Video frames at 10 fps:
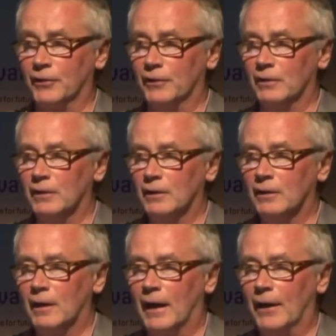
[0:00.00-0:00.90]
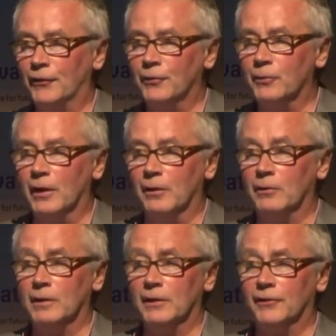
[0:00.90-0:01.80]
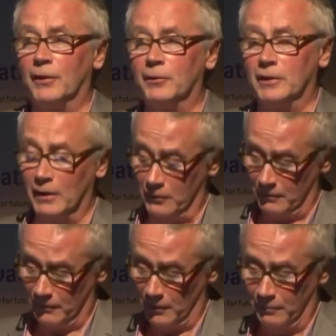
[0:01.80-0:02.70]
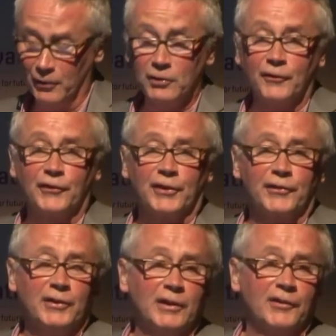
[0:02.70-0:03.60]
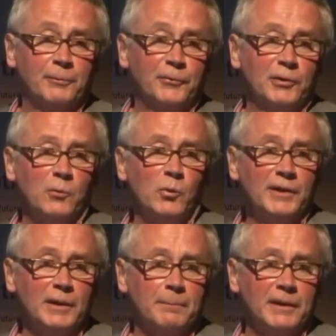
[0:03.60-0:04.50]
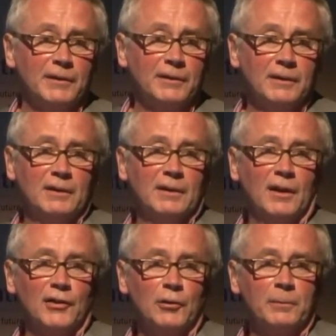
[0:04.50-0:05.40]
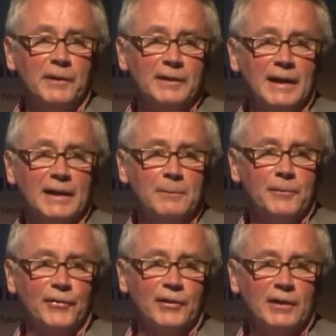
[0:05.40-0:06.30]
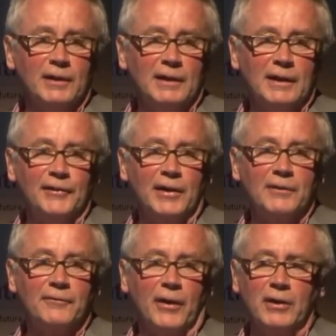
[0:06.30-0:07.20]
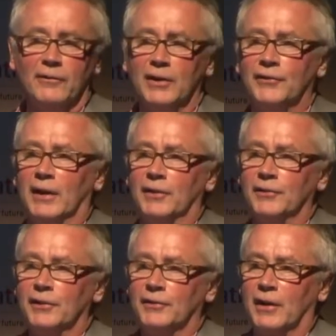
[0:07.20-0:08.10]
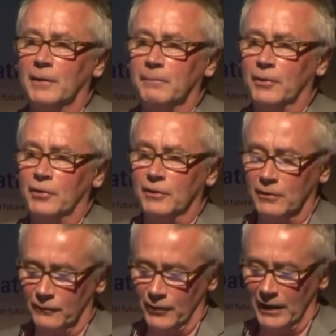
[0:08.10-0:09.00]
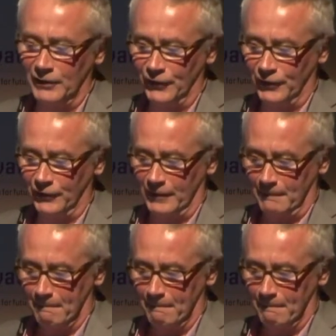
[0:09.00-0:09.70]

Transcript: And as you know, in Tokyo, a period of 6 years between winning a bid and opening the games is a very, very challenging time period for any city.